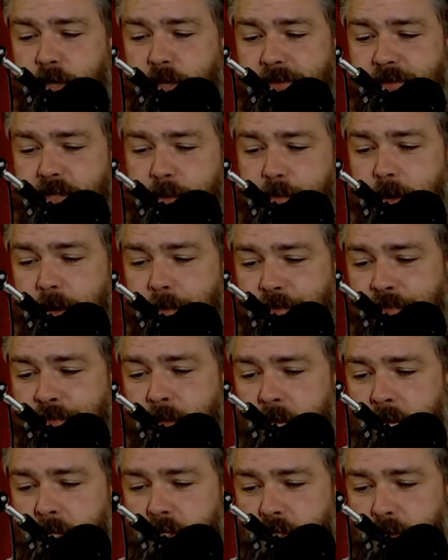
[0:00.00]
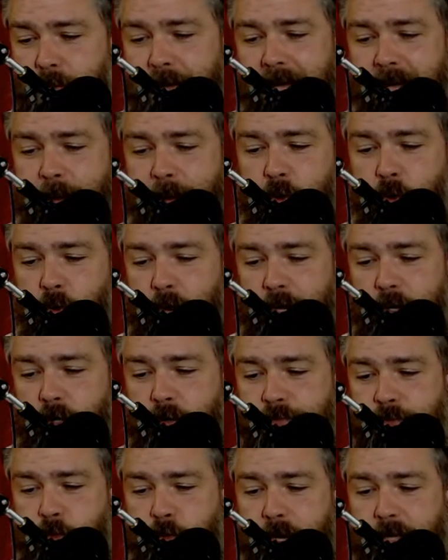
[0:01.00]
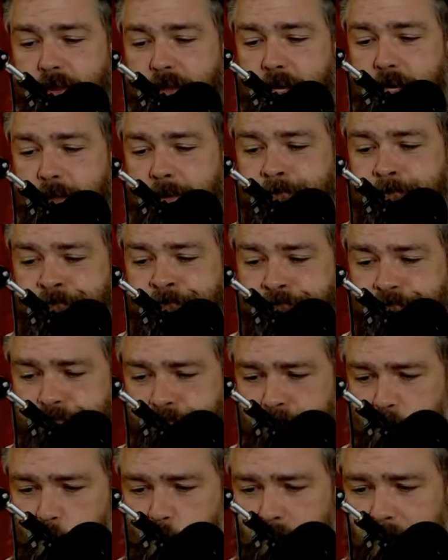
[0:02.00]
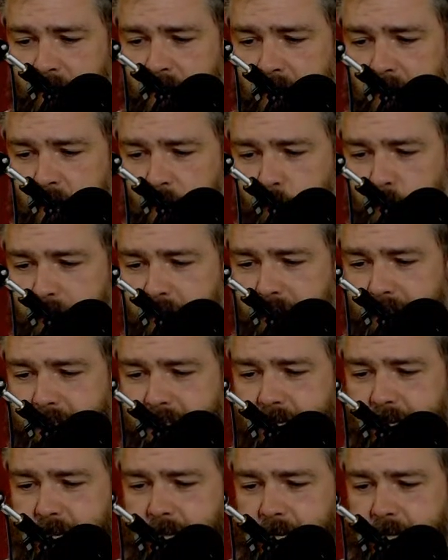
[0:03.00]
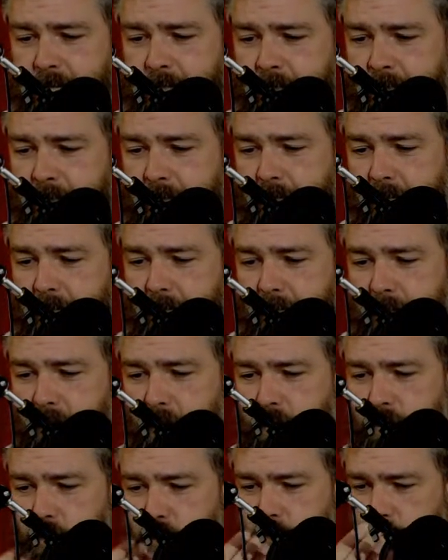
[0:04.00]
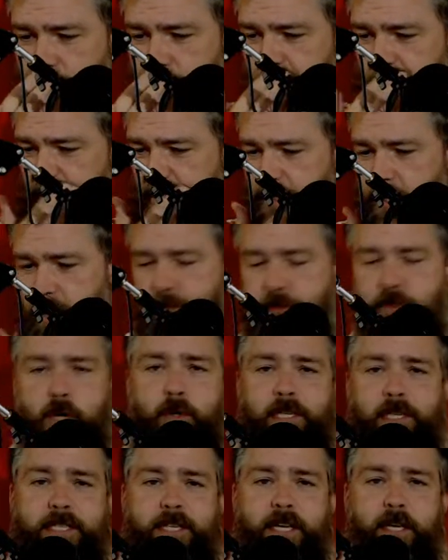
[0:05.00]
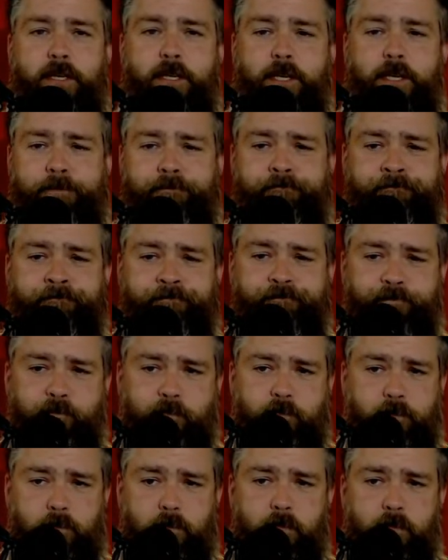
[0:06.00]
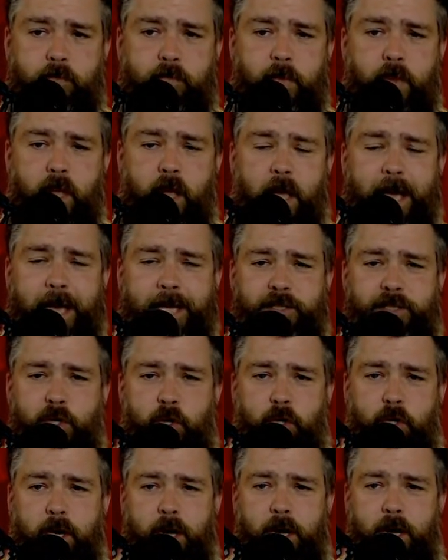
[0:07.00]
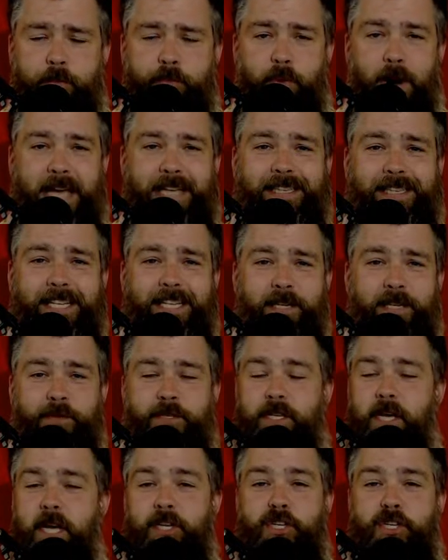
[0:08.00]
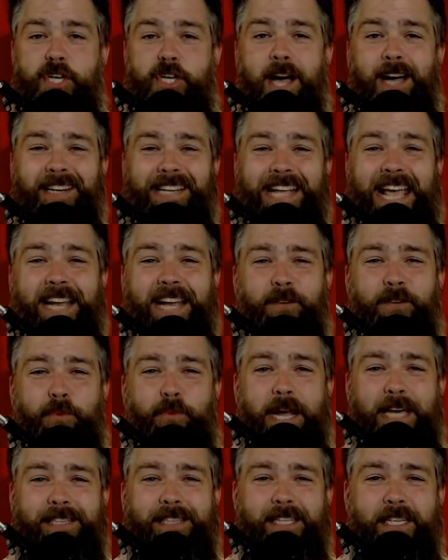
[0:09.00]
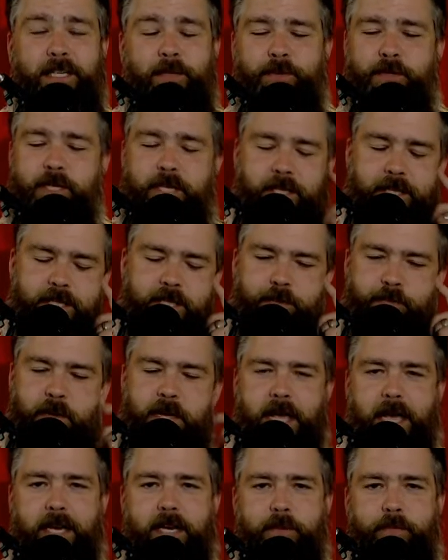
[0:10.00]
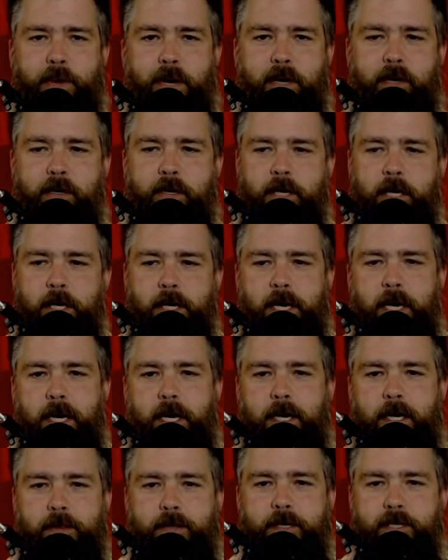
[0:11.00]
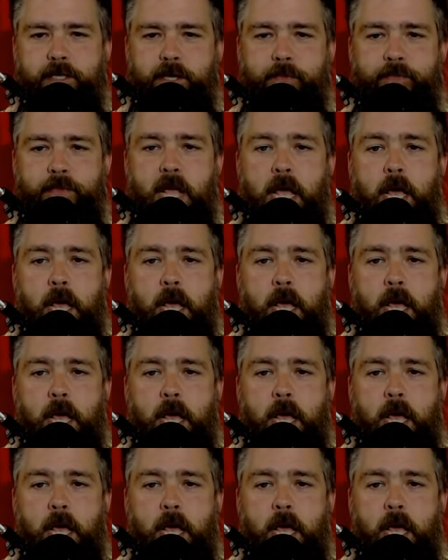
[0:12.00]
We have some amaretto right there. We got all sorts of fun stuff. So let's take a look at your Brad Libs. A shot and a Brad Libs. Could this be any better? I think so.